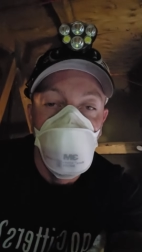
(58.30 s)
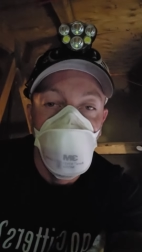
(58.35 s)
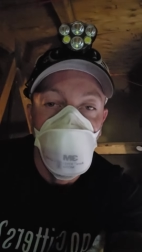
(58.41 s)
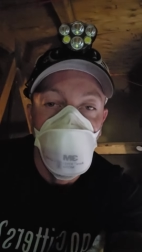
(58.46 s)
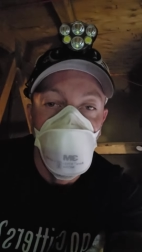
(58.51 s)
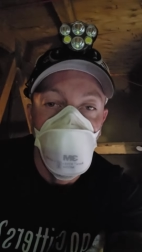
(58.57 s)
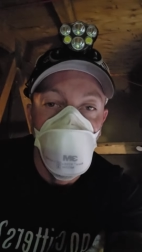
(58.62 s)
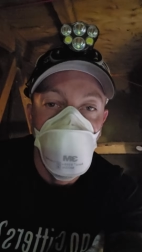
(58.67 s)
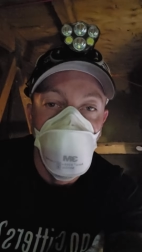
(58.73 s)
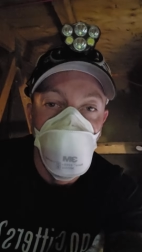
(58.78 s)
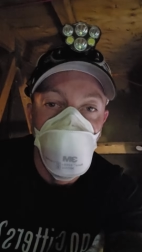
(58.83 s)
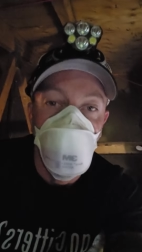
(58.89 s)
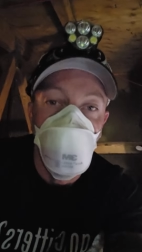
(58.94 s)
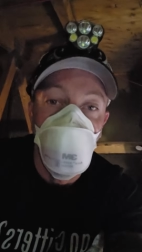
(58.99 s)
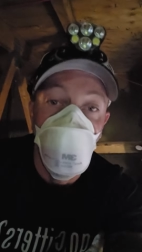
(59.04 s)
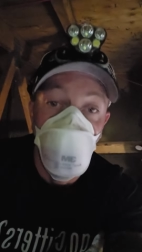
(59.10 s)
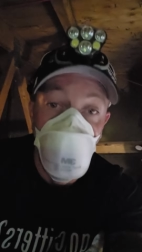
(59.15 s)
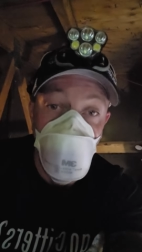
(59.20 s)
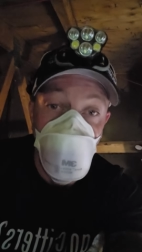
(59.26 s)
let you know that if
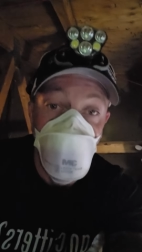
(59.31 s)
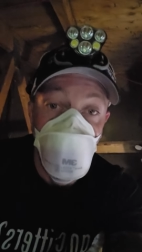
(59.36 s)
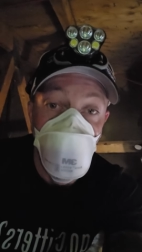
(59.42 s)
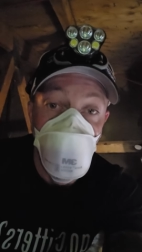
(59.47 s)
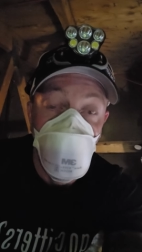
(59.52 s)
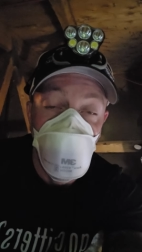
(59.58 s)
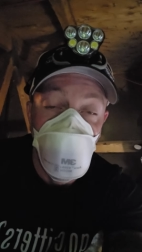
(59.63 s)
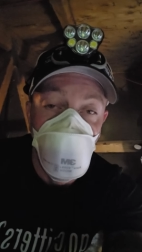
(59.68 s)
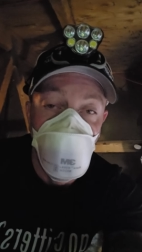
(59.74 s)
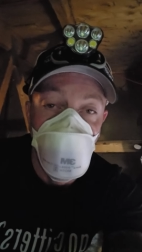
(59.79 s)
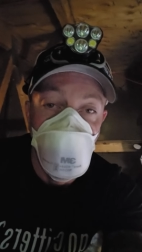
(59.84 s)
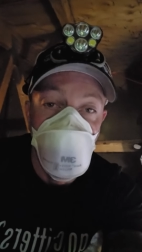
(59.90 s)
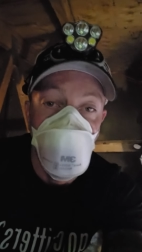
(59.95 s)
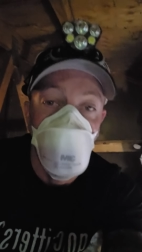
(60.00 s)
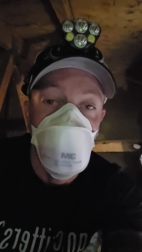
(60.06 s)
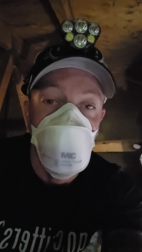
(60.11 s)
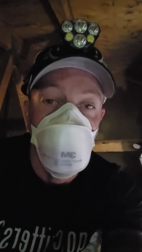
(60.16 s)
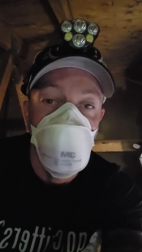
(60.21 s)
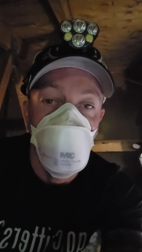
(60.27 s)
you have raccoons
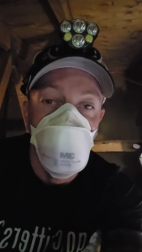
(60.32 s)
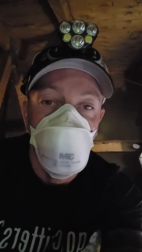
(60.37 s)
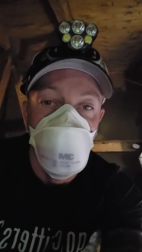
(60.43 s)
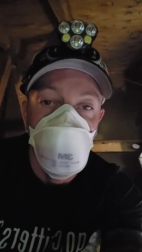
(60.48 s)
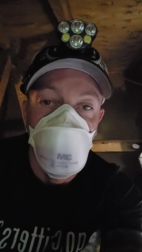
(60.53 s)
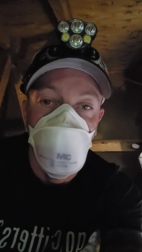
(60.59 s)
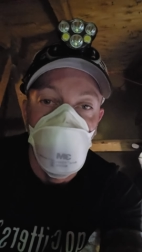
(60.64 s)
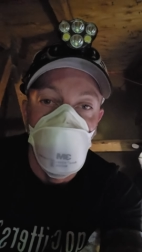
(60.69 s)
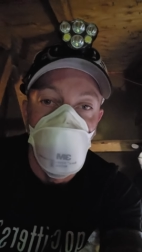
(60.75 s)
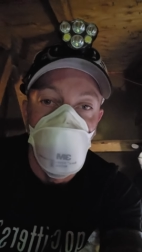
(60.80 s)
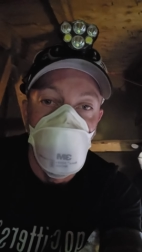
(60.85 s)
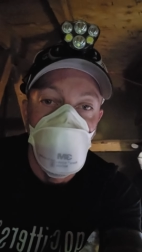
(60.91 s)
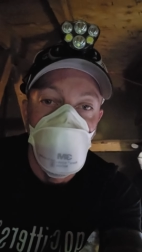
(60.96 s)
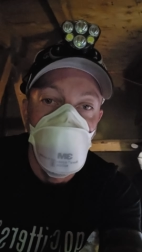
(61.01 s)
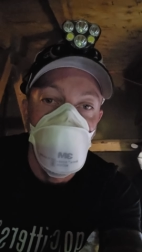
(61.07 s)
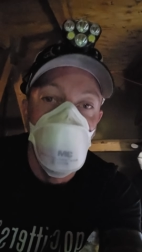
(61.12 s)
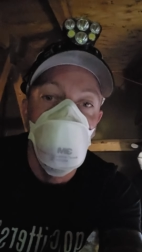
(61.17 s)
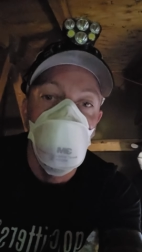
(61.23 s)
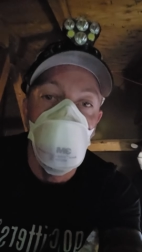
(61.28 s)
or squirrels in your
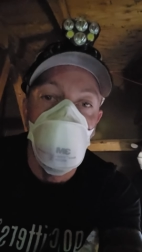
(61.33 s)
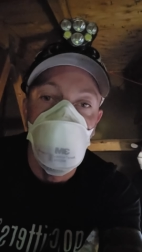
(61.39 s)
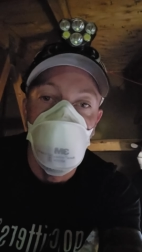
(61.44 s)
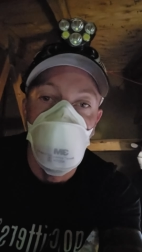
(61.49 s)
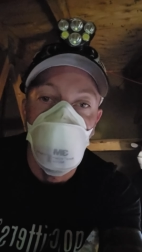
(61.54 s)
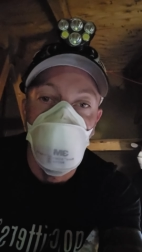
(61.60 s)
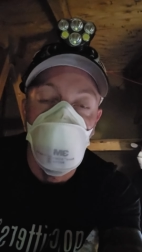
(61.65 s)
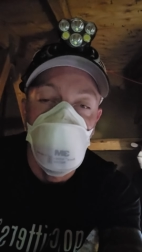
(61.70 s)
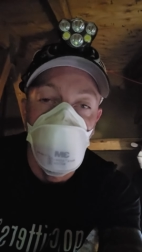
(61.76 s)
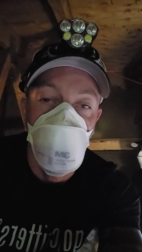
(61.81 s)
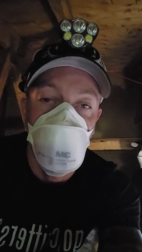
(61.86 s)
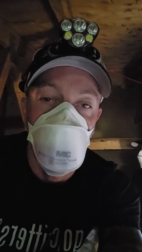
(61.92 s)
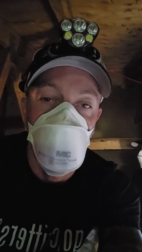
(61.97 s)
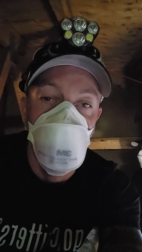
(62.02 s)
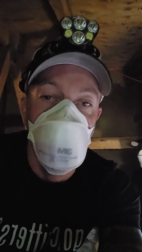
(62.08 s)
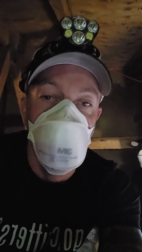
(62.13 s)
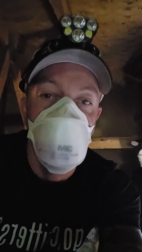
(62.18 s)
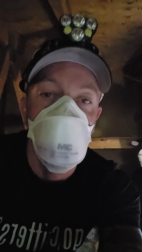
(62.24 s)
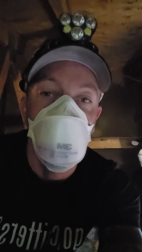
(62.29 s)
attic, please look us up,
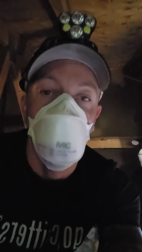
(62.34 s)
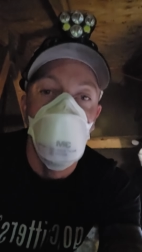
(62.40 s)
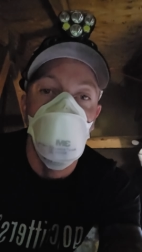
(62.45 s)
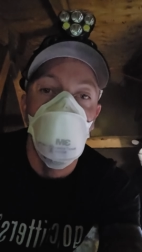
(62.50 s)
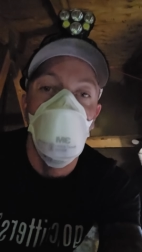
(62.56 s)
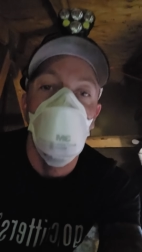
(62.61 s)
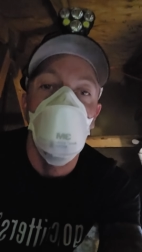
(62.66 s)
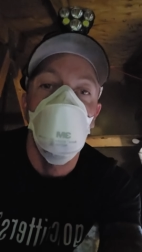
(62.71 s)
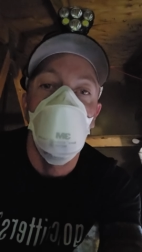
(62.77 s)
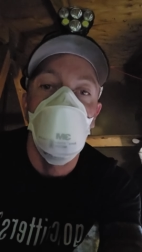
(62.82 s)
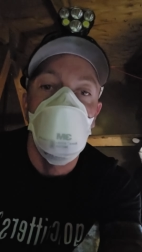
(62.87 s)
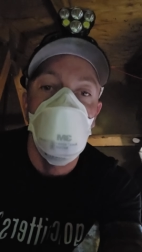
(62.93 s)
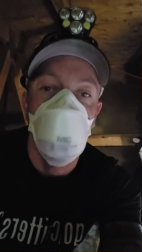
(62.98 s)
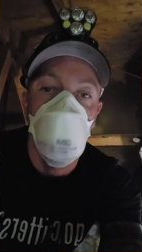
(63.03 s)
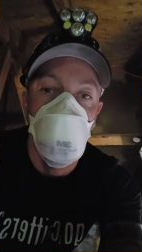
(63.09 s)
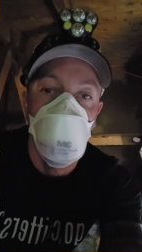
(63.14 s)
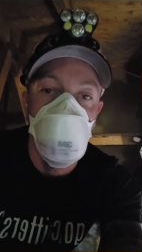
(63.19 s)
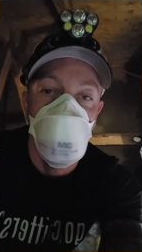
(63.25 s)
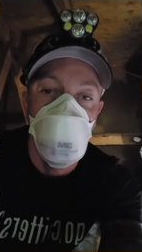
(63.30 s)
Shamrock Pest
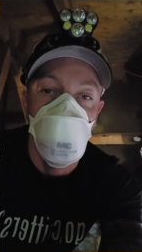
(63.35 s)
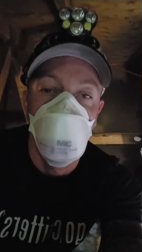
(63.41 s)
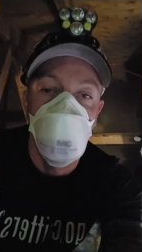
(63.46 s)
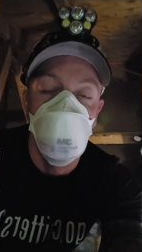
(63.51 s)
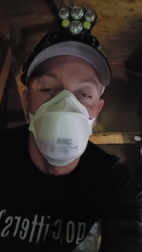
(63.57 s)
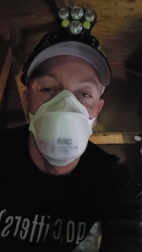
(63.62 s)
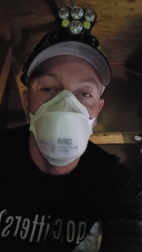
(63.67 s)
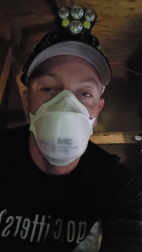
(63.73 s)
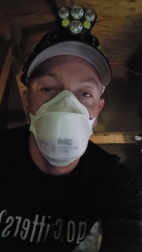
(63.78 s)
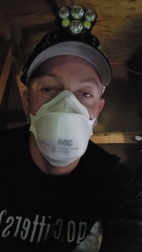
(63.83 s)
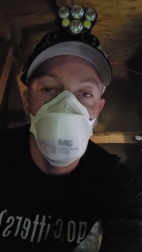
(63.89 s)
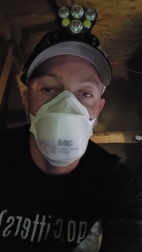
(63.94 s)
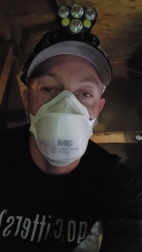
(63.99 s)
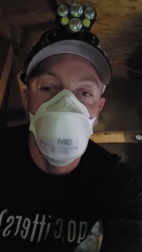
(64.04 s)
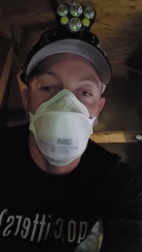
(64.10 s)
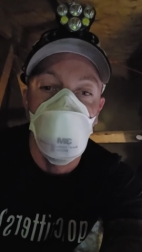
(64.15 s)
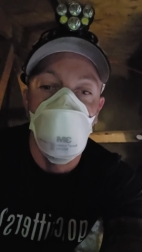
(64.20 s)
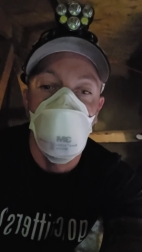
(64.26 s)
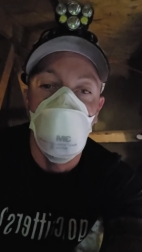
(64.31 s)
Management. Have
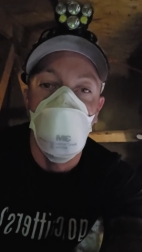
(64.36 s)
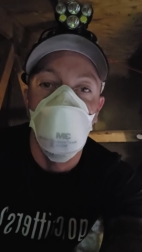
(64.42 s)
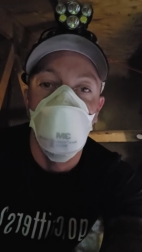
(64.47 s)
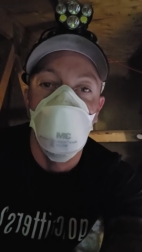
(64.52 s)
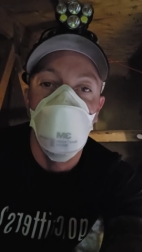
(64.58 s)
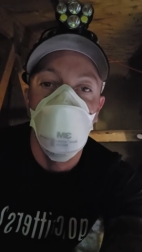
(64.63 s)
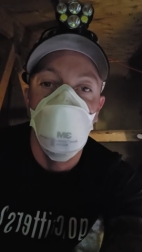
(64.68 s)
a good day.